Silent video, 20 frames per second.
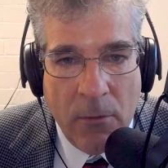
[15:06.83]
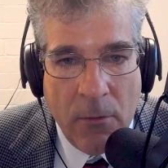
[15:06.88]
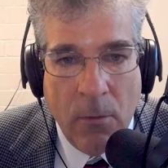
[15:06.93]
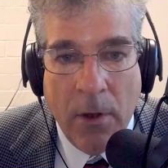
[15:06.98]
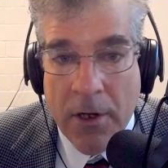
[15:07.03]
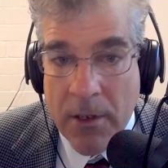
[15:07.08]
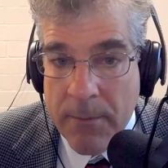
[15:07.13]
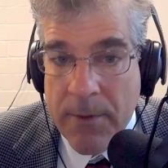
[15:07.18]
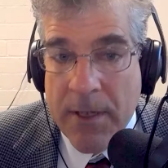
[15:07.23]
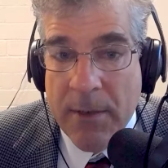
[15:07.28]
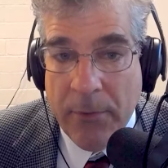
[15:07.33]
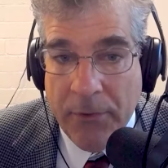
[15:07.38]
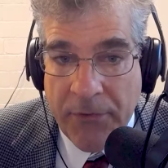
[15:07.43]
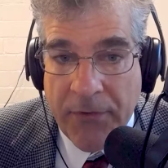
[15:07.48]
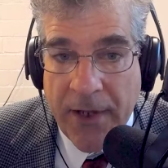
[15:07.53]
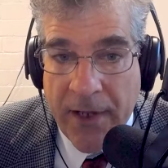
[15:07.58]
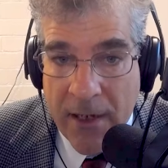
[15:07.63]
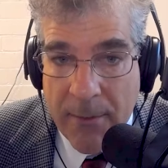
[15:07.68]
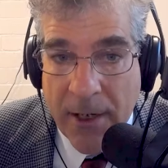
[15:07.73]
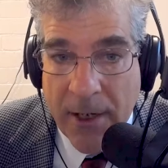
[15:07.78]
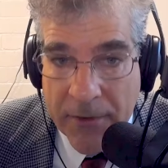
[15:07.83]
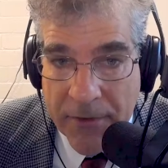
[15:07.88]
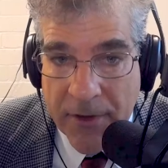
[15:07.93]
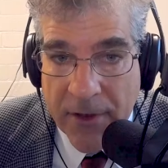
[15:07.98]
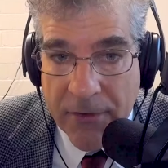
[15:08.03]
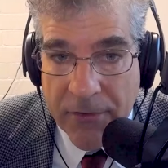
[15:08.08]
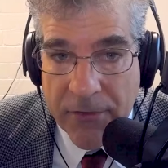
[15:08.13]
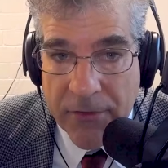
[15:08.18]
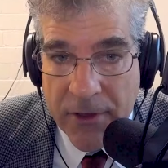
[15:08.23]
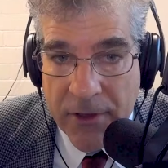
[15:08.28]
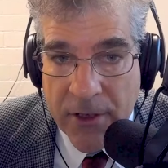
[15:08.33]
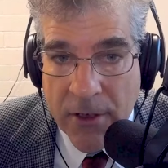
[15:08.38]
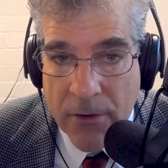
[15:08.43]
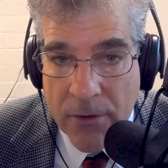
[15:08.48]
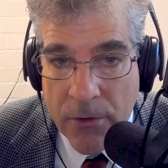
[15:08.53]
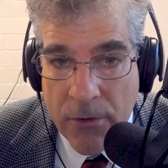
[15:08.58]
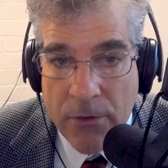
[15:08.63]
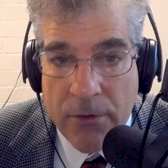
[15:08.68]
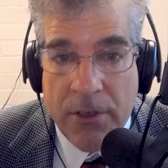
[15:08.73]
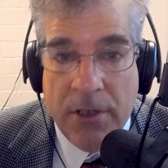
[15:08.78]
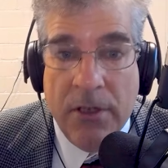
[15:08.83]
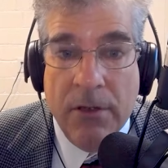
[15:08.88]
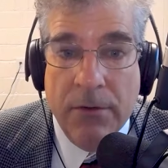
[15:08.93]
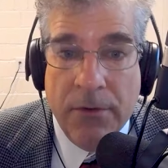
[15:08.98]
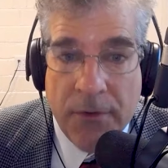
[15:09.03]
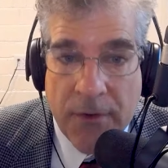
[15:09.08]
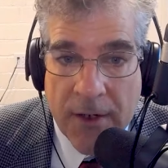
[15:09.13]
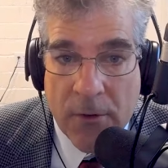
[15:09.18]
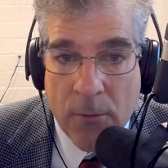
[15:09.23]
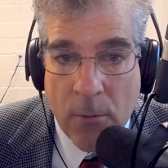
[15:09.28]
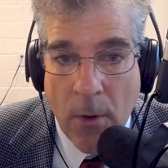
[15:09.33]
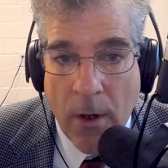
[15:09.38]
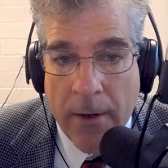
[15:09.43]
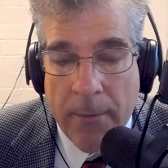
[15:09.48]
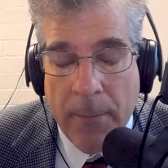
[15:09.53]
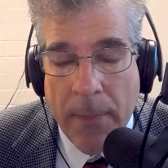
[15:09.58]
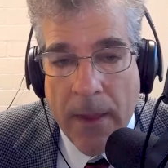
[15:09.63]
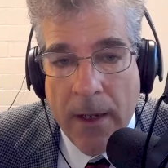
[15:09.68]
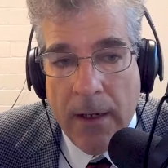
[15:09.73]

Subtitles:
what are people saying about this? You know, who do you think won?